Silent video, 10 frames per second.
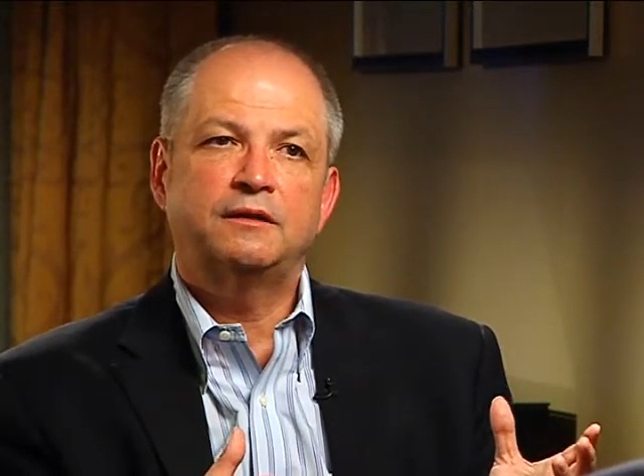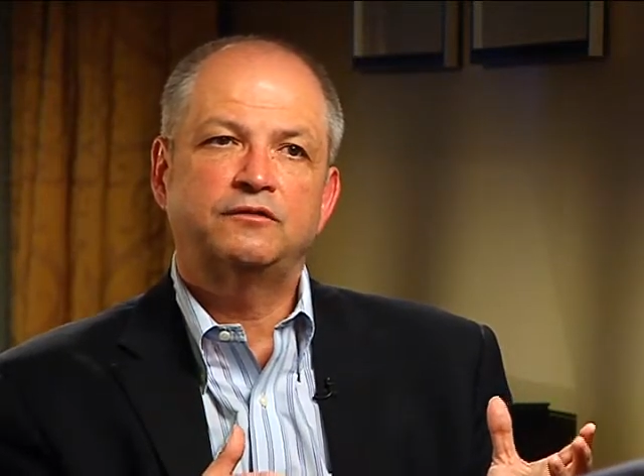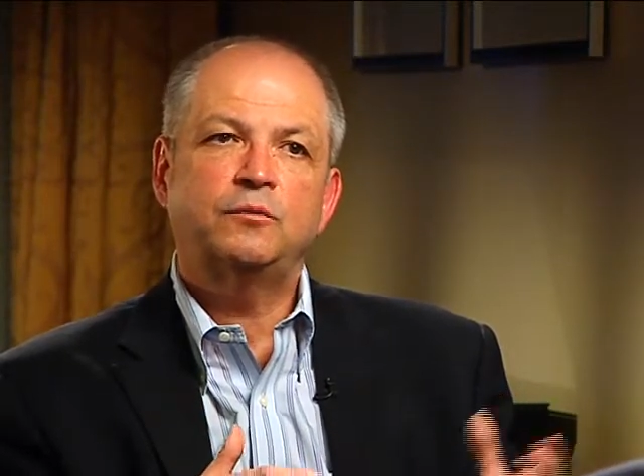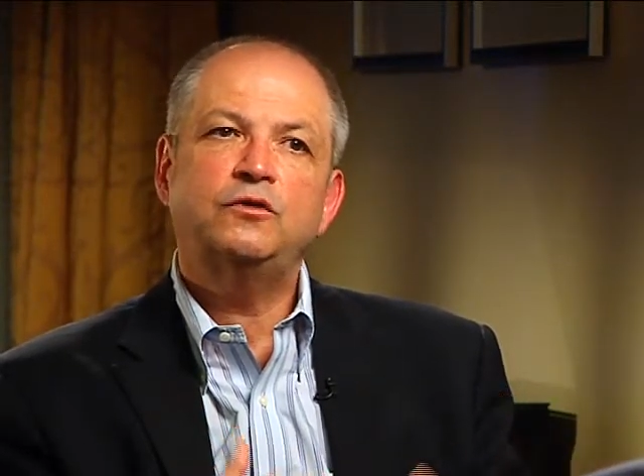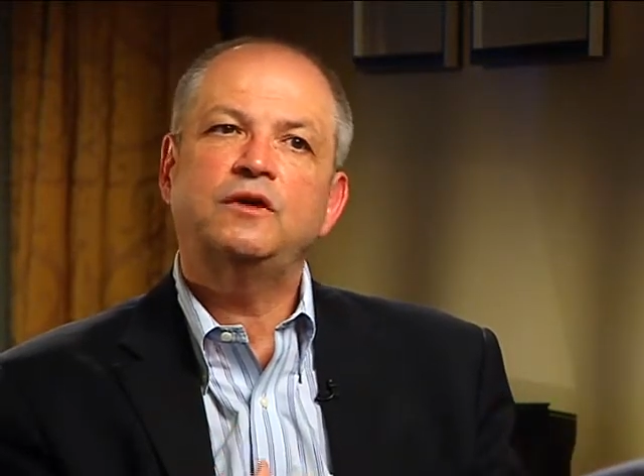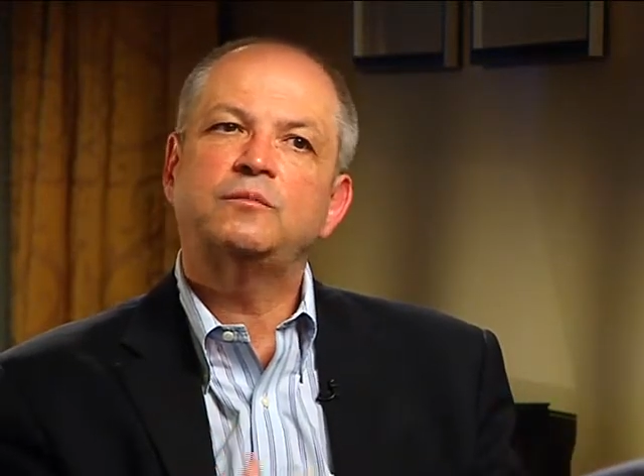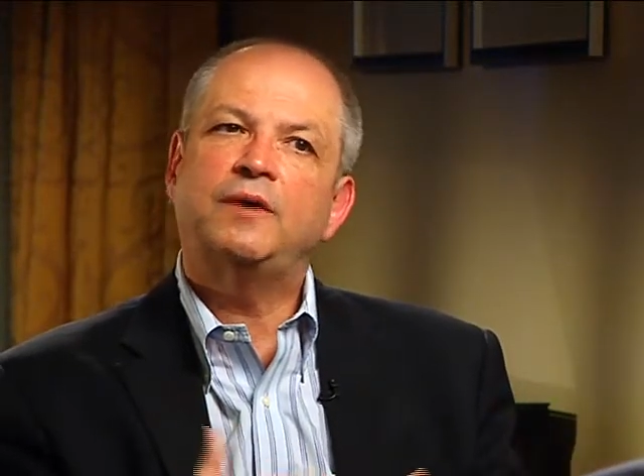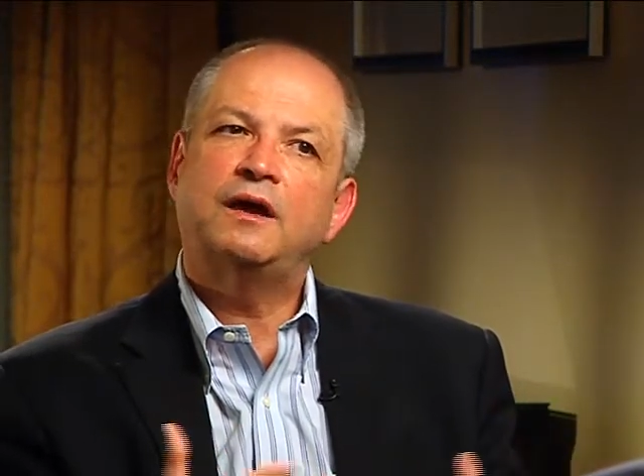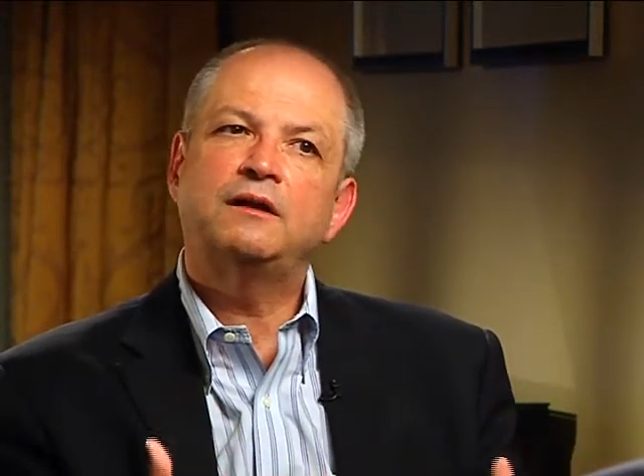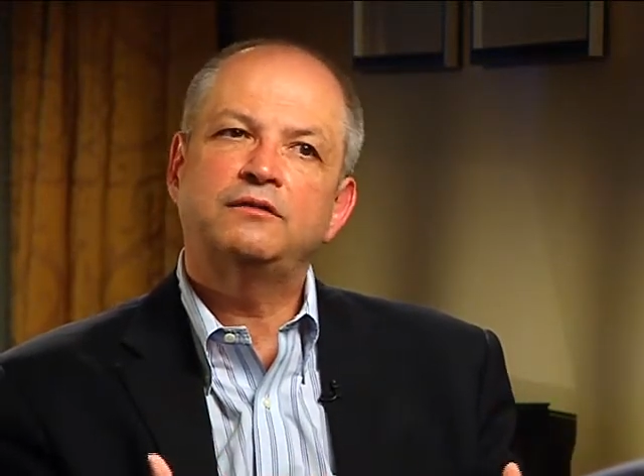Someone who has
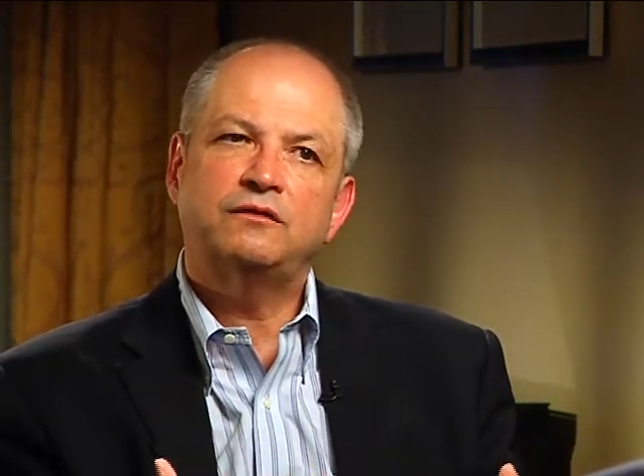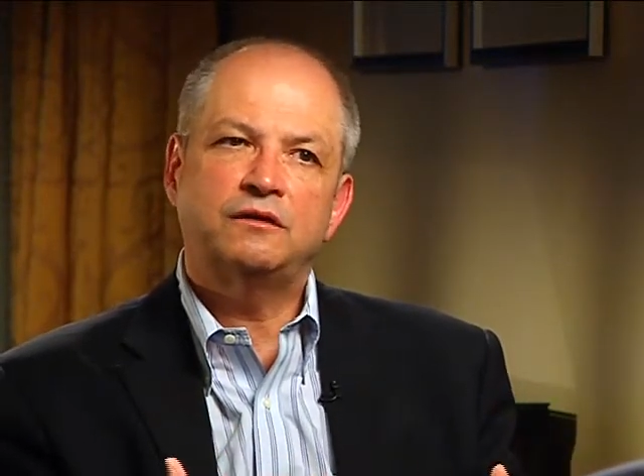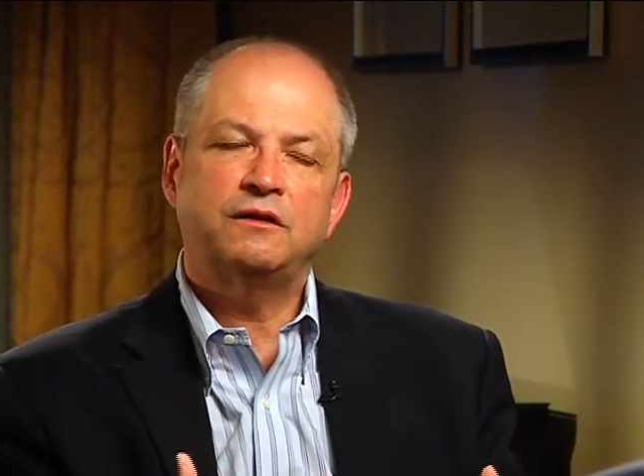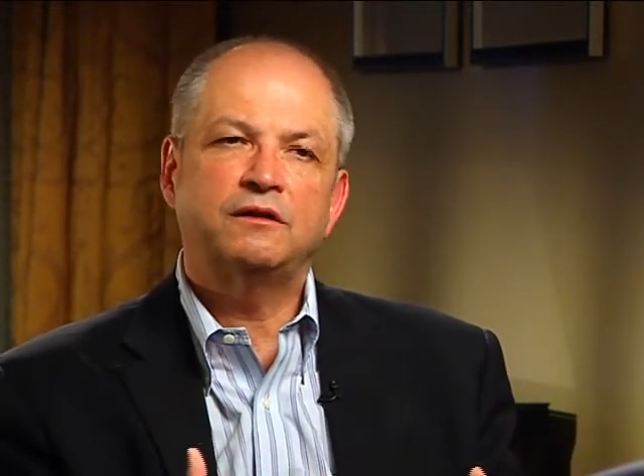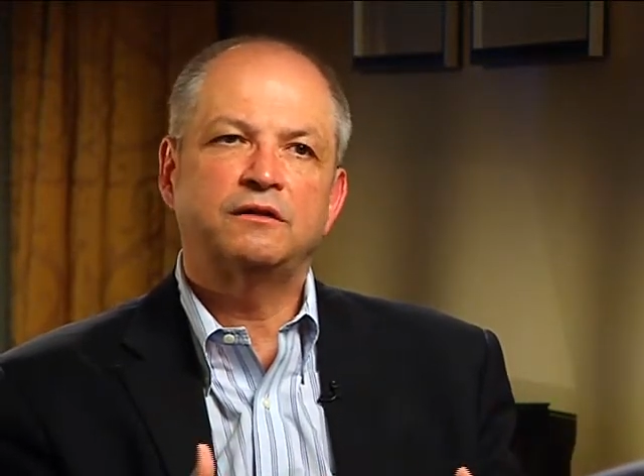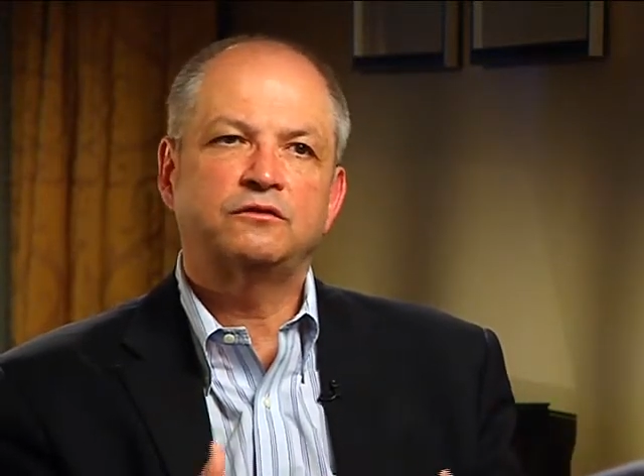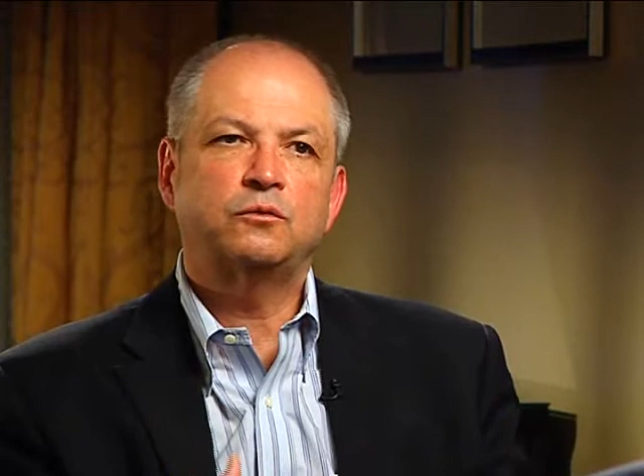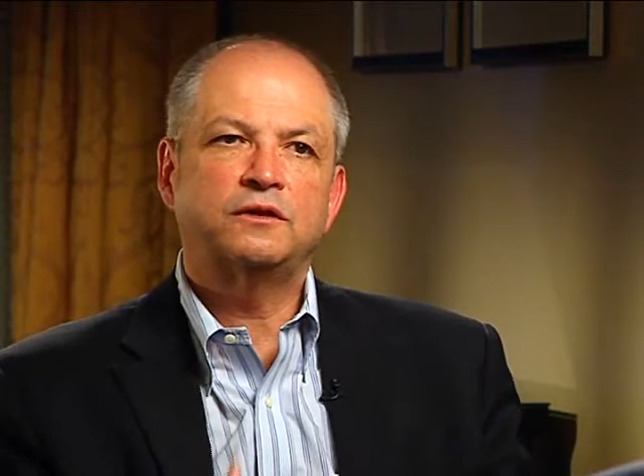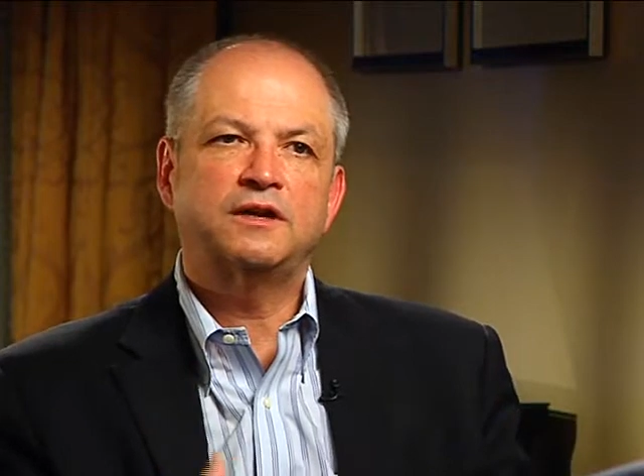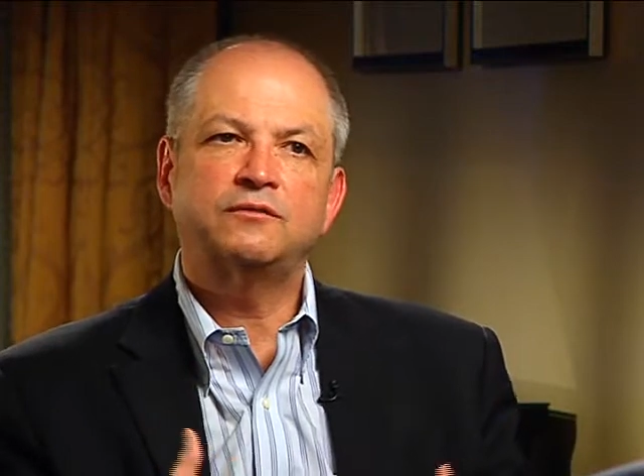balance there is
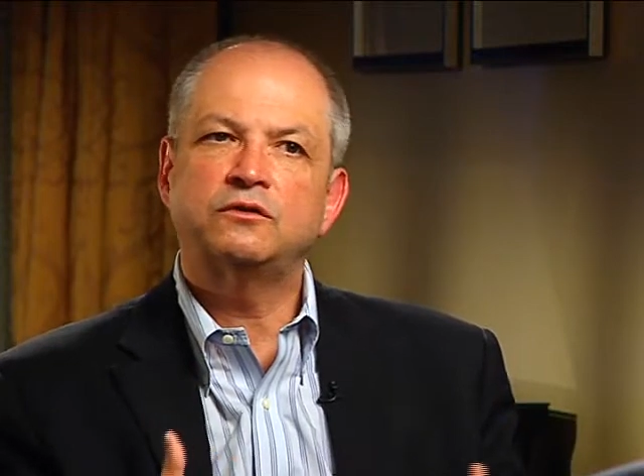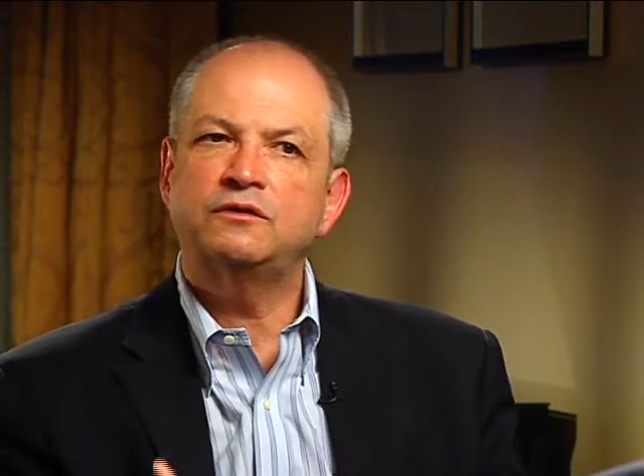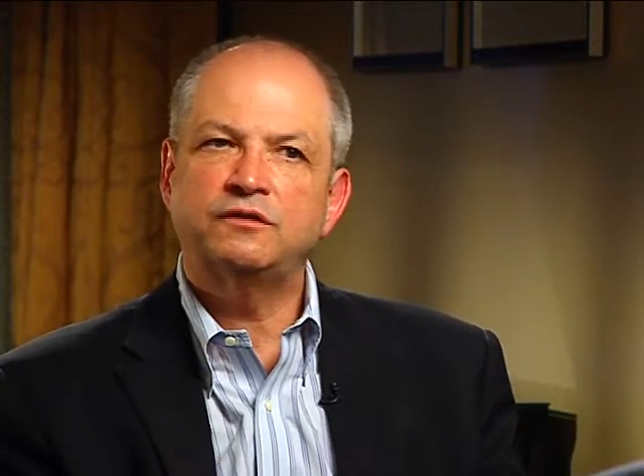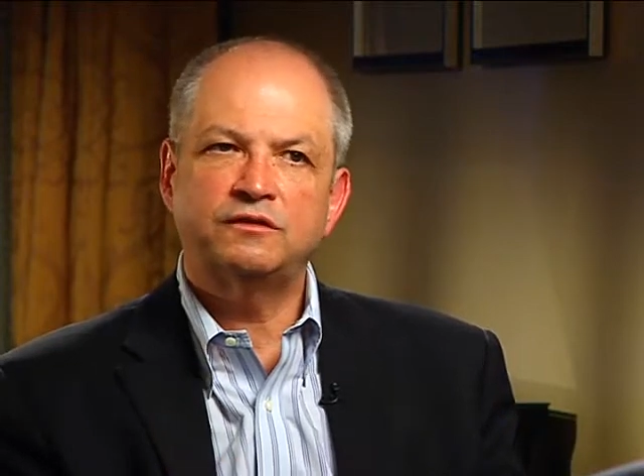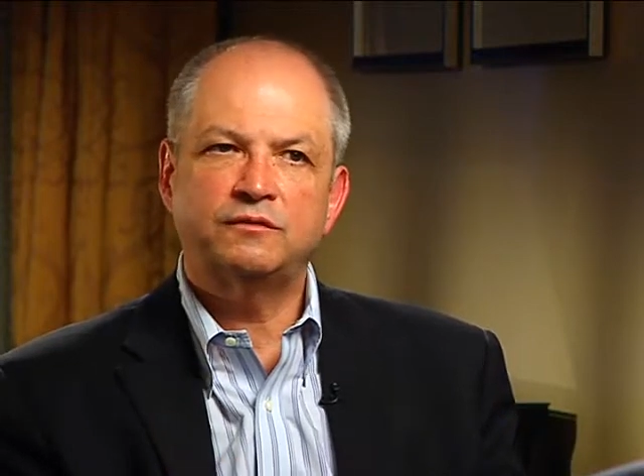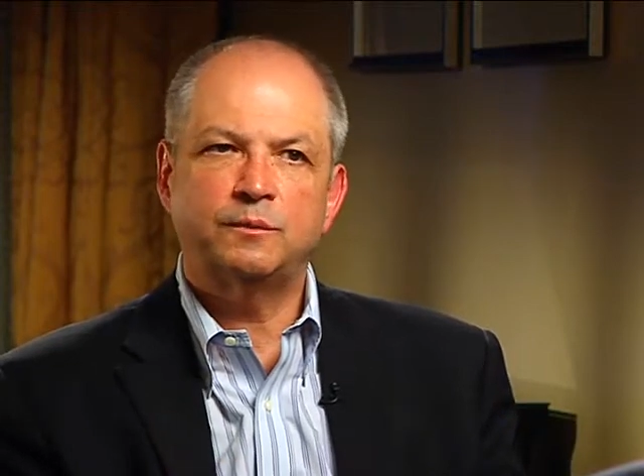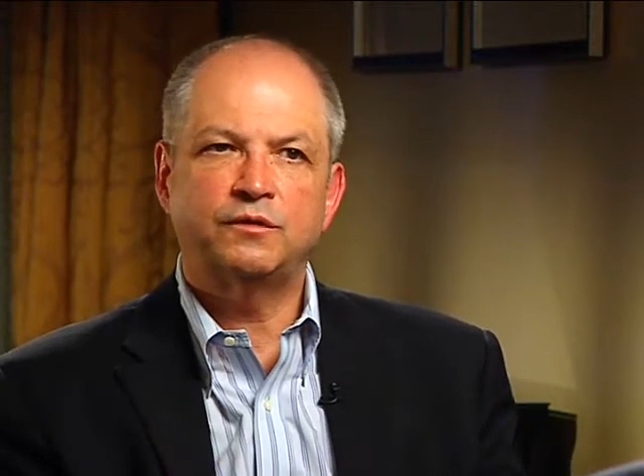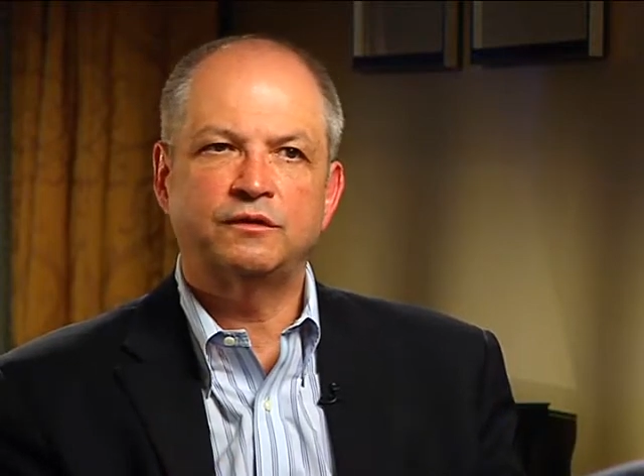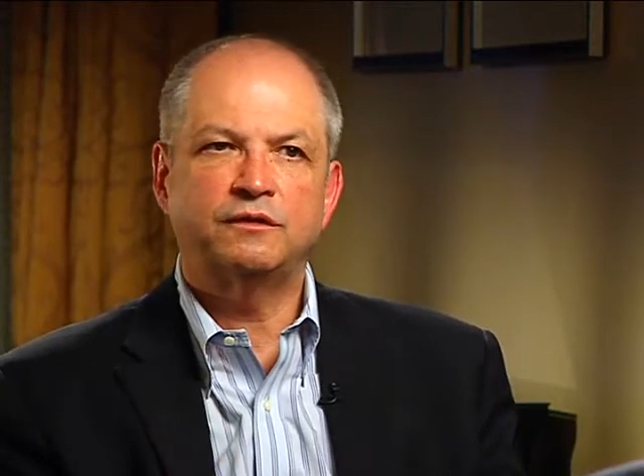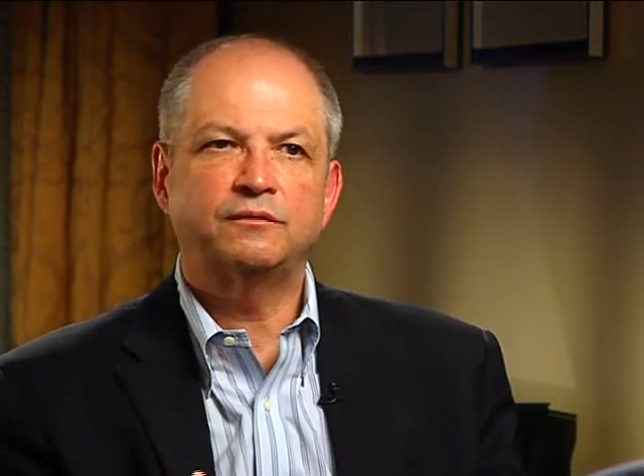going to have a good sense of
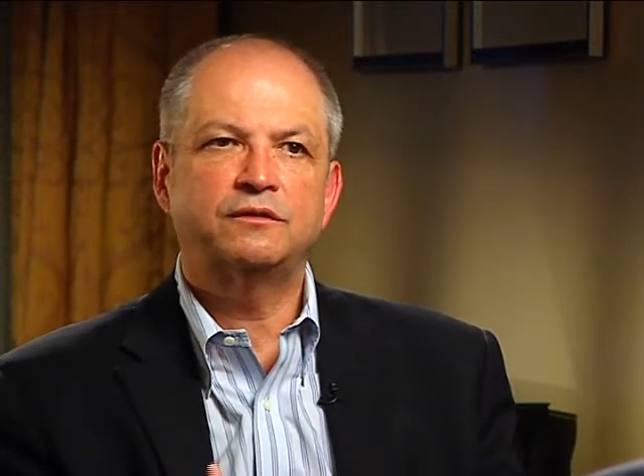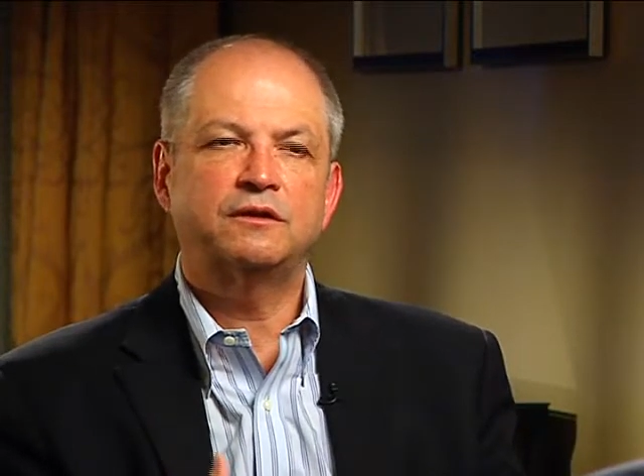themselves.